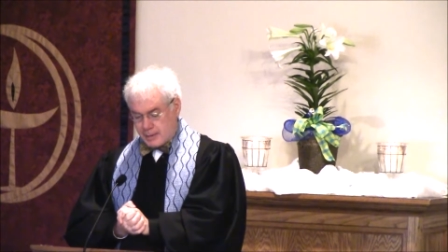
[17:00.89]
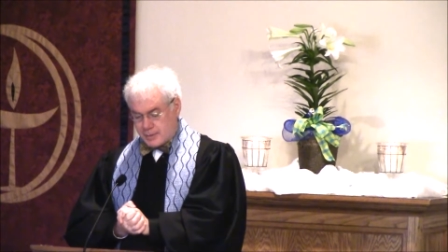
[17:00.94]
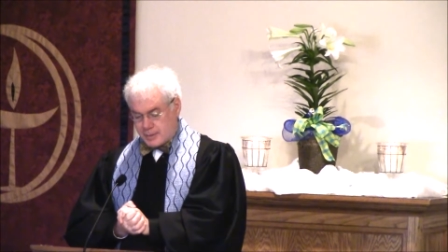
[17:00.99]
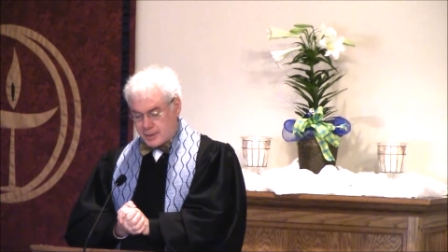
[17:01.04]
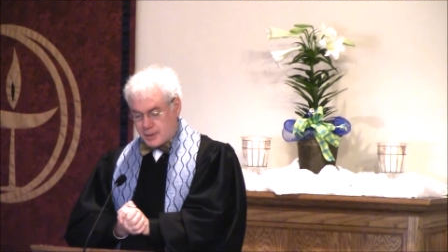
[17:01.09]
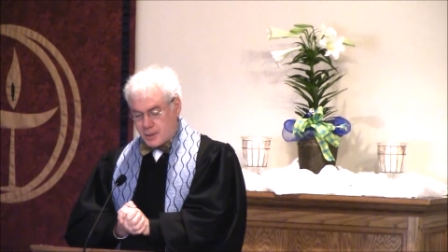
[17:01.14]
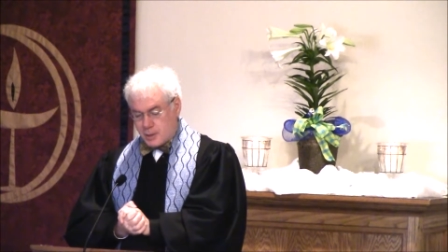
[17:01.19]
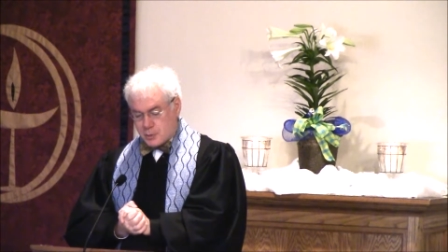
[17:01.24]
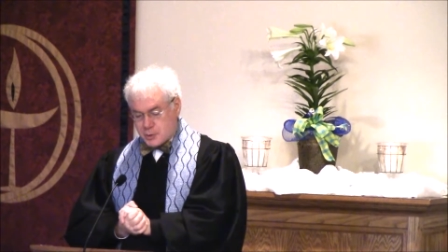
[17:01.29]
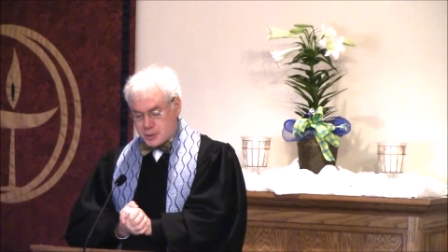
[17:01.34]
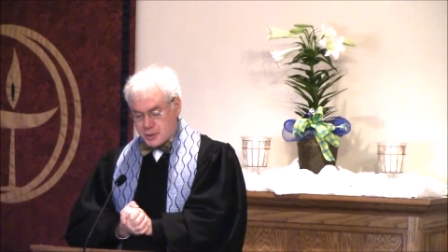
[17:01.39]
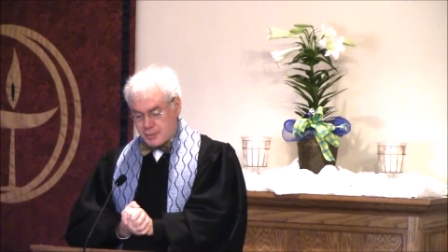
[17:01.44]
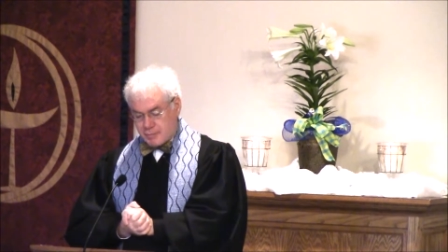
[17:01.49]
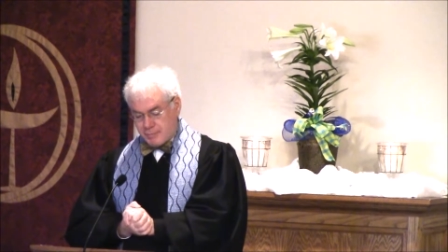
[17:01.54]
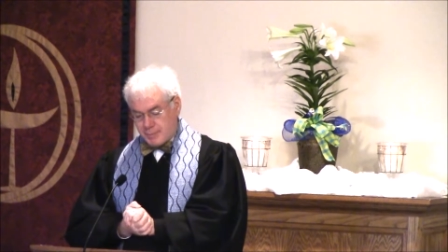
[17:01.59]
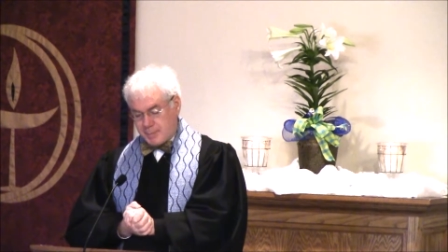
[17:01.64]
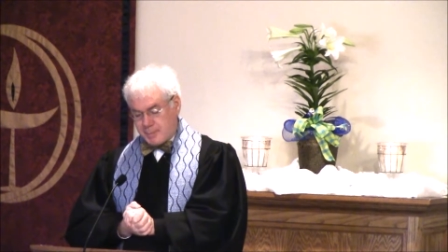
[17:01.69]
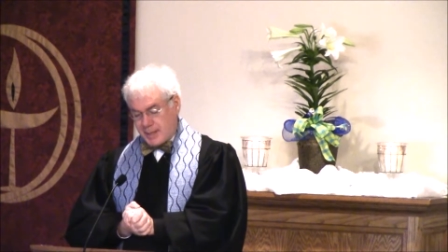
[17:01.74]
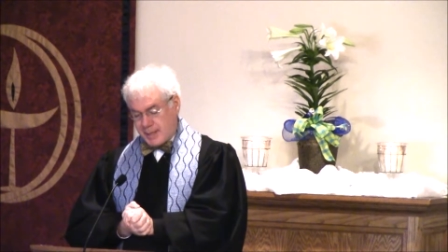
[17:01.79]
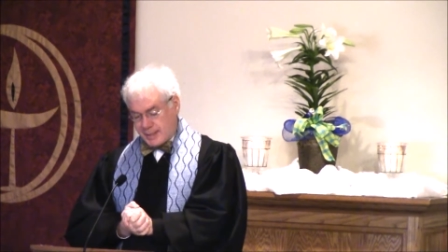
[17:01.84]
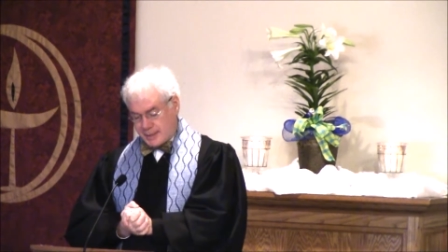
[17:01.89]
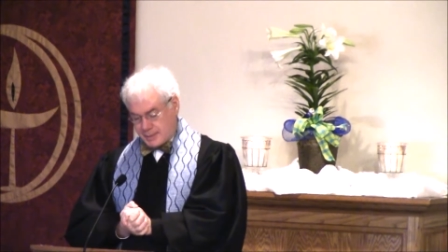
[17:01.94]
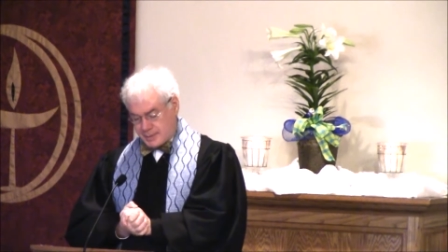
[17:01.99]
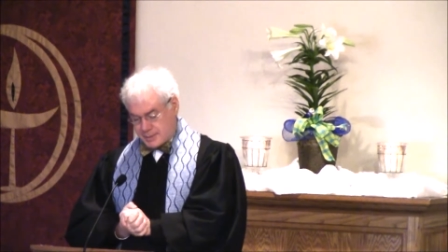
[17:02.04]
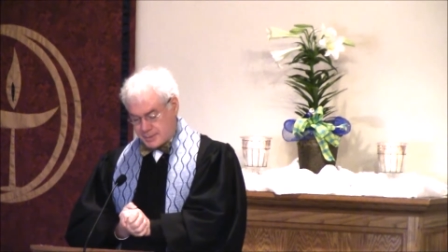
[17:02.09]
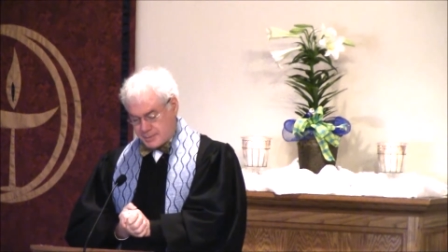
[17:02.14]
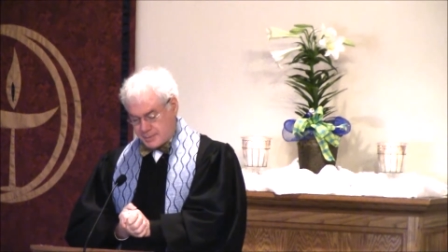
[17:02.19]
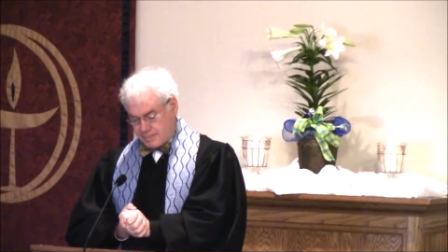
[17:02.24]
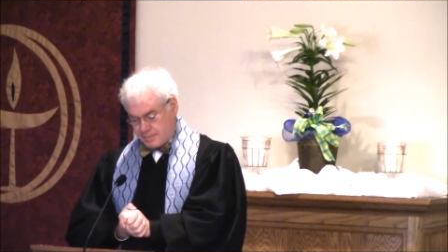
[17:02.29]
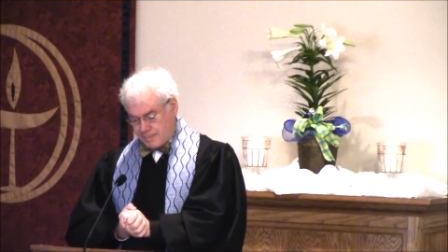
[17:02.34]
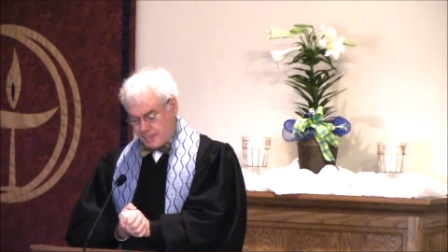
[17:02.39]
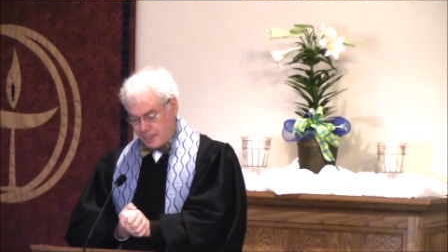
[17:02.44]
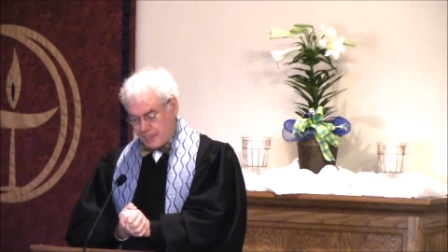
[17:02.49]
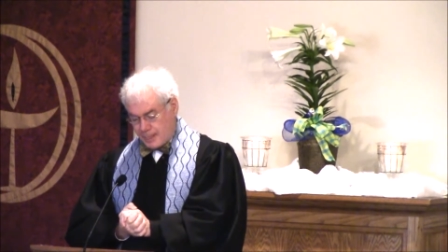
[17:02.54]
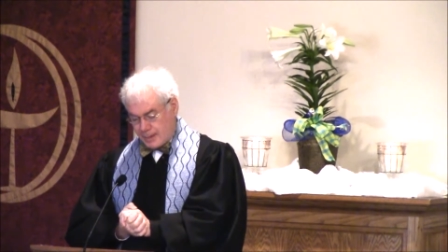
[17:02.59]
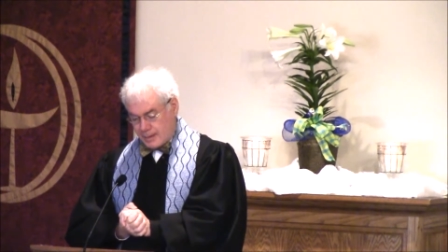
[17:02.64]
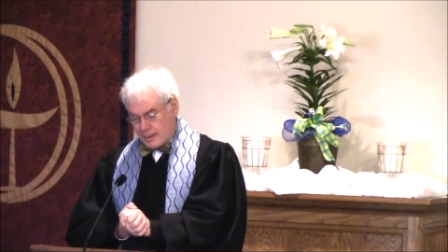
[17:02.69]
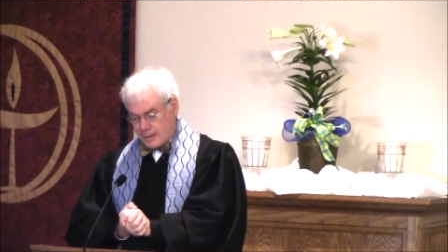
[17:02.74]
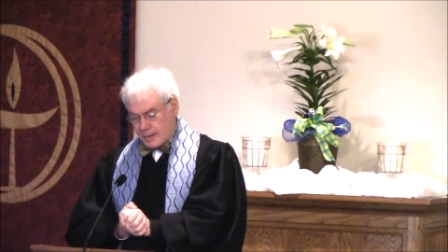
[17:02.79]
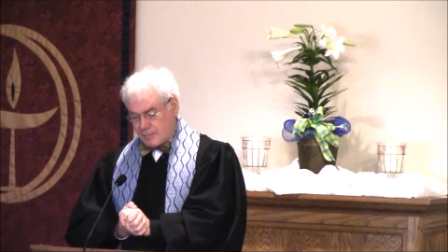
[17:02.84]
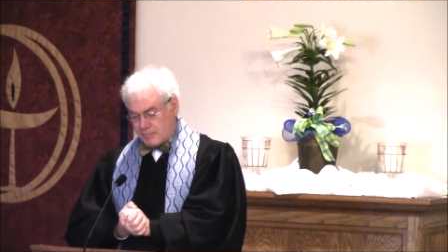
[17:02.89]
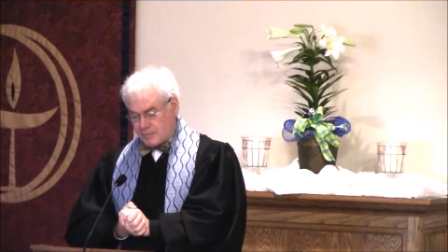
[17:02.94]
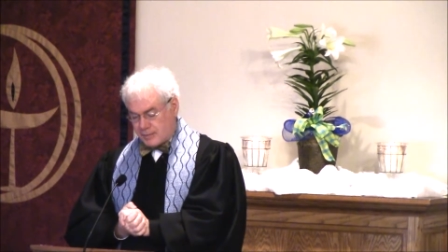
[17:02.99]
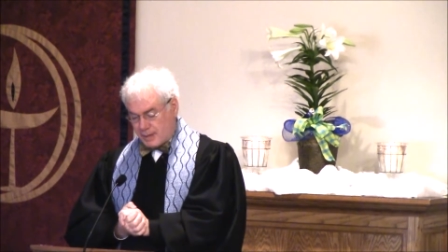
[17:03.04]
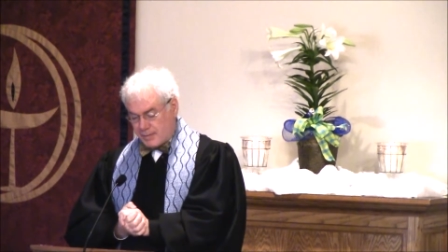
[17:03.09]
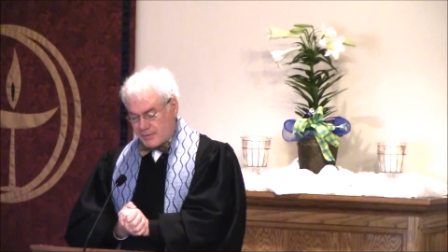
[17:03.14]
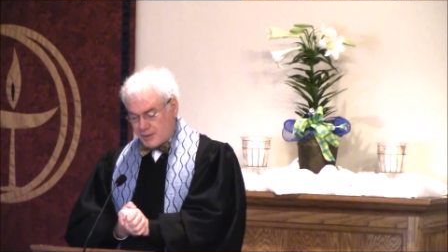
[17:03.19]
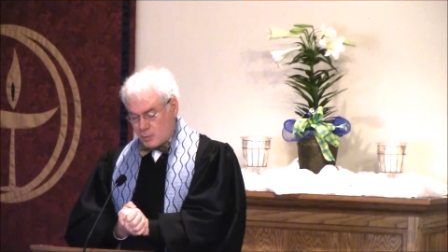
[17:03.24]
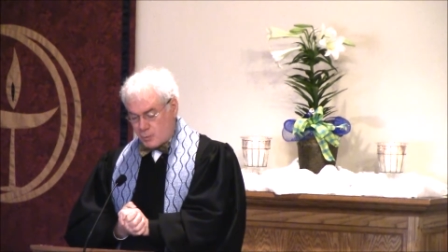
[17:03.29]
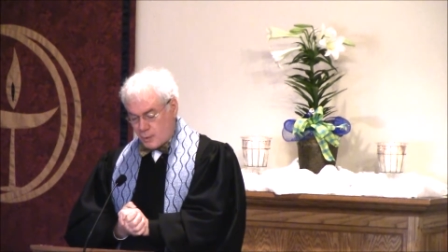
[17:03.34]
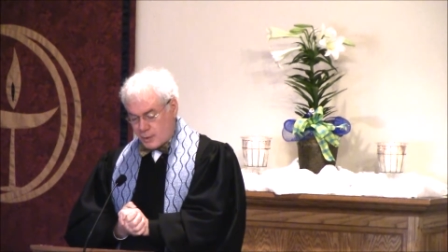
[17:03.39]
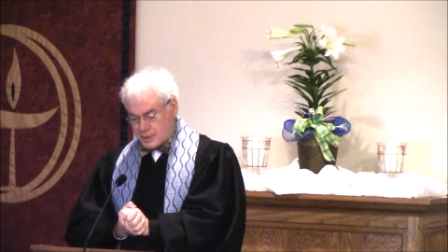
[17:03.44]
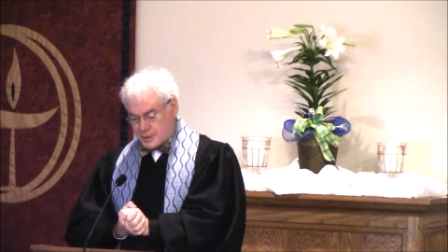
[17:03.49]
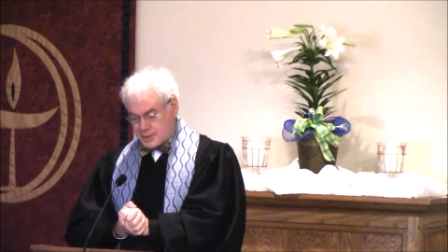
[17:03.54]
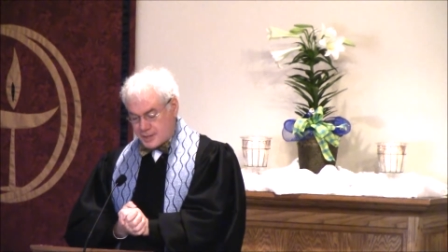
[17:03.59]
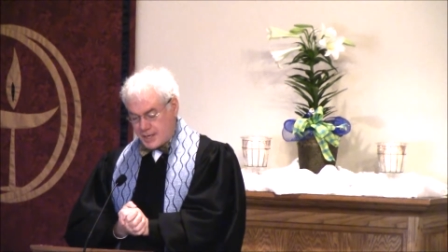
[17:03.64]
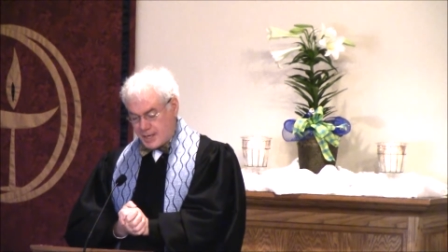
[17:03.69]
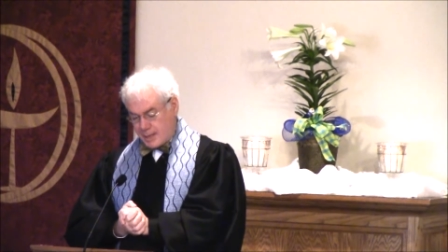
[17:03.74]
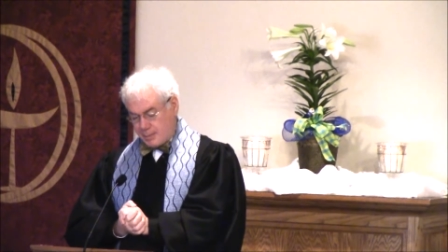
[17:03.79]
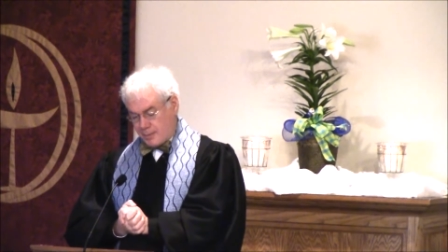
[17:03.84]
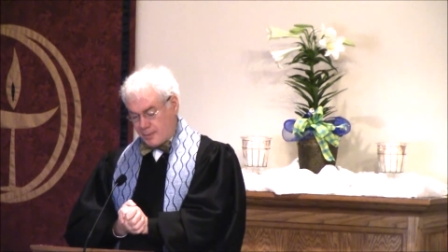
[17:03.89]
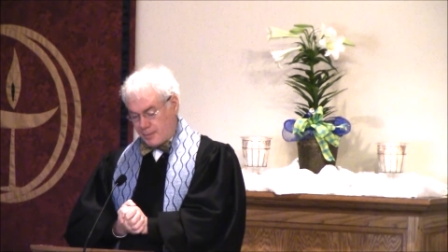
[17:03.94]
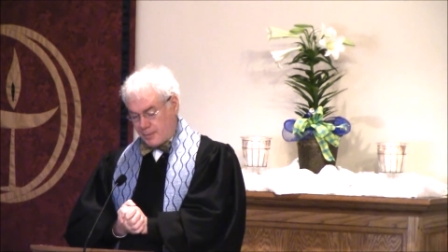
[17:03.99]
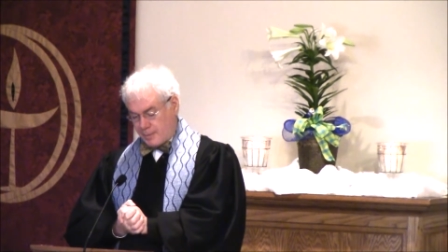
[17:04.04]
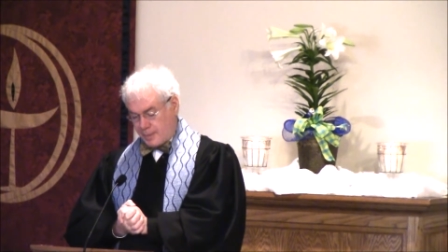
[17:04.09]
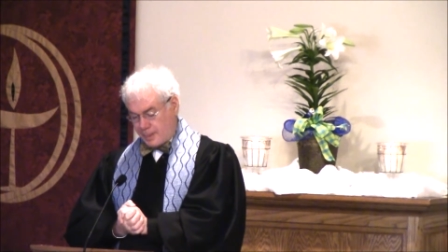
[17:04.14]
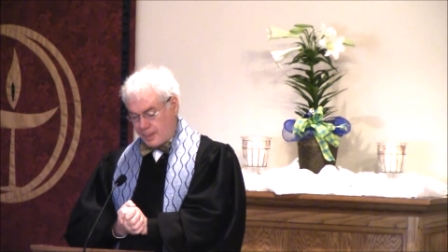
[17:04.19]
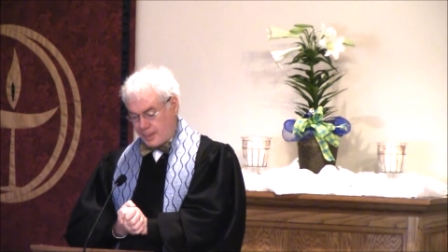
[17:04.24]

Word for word: the notion of repentance, of loving one's neighbor.